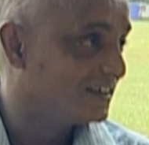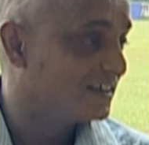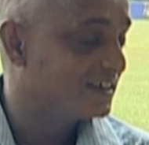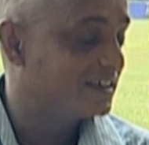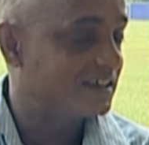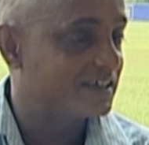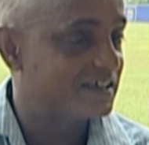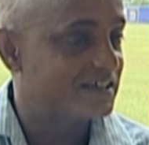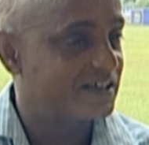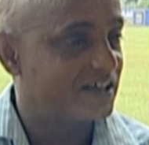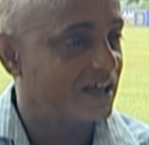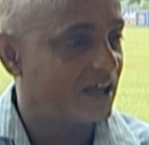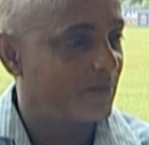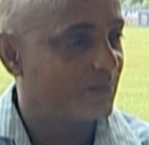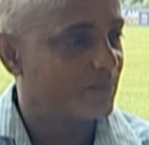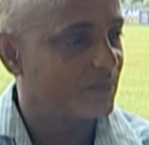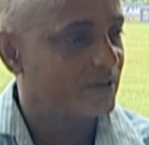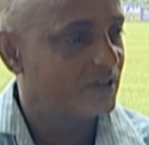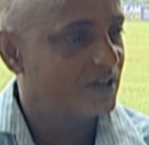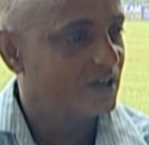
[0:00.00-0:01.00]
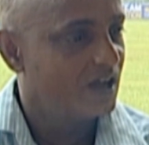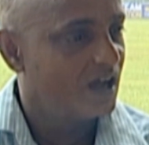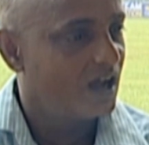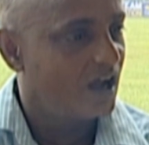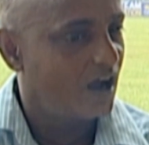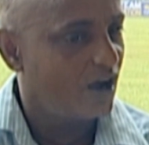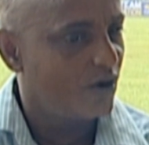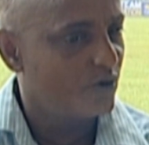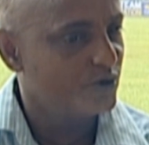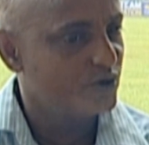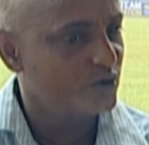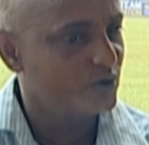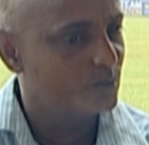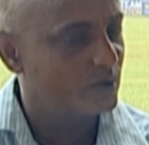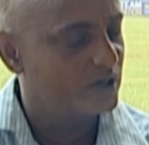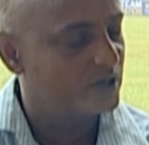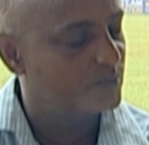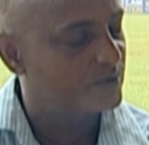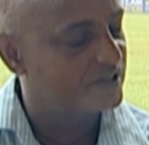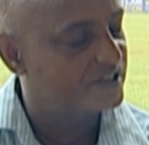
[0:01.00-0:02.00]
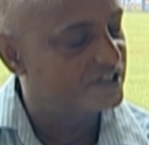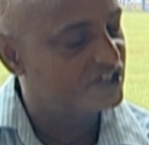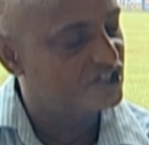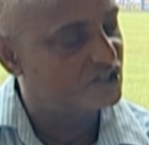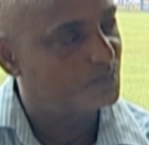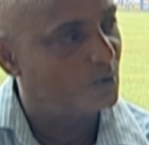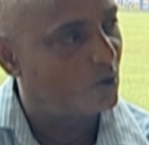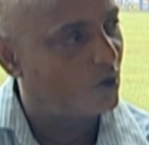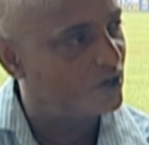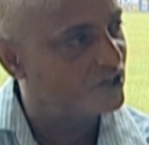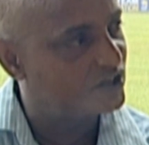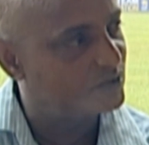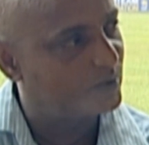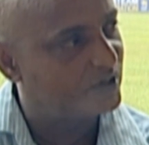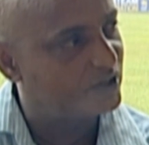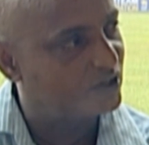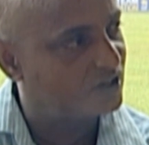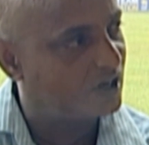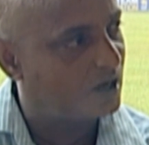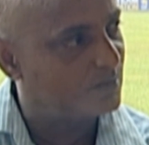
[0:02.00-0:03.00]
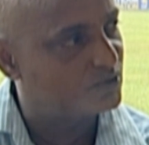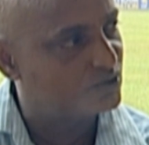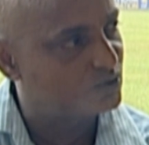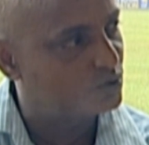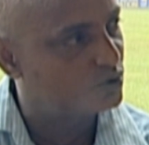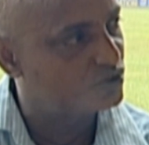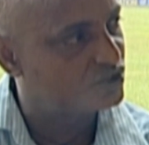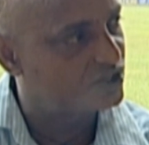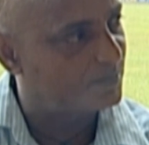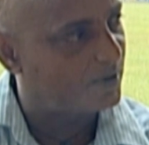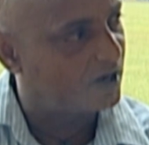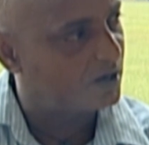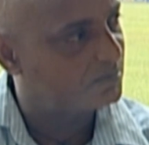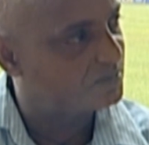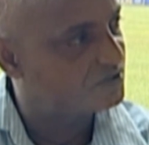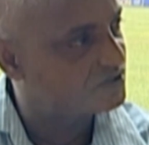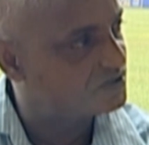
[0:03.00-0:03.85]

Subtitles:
And how do you work with these boys when you come to those departments?